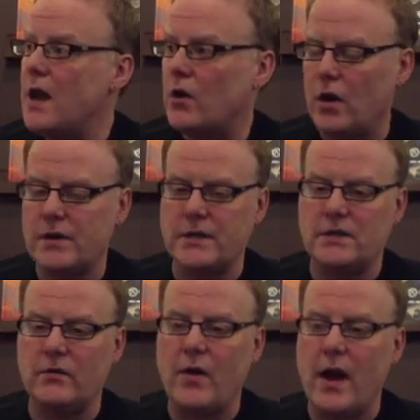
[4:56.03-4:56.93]
Crux is
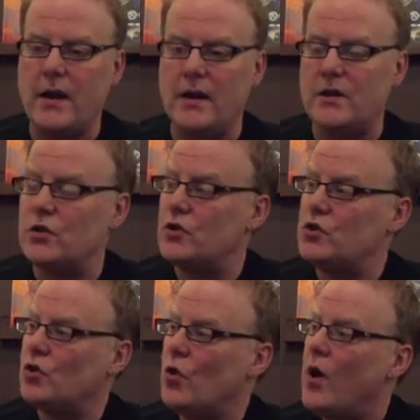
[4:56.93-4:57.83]
divided into
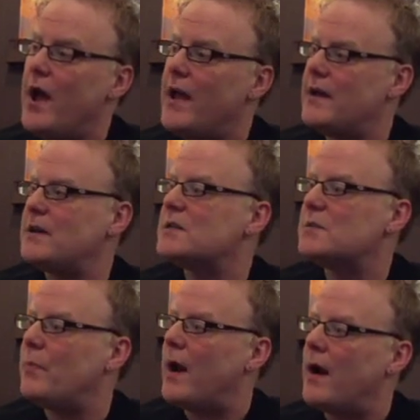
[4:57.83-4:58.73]
joy and
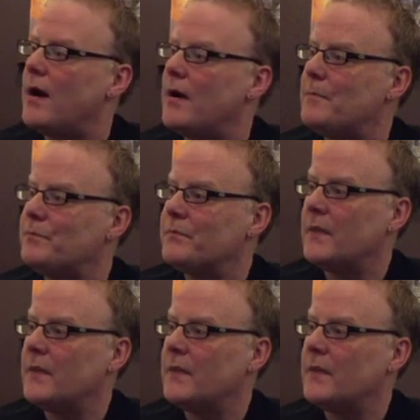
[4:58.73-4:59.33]
despair.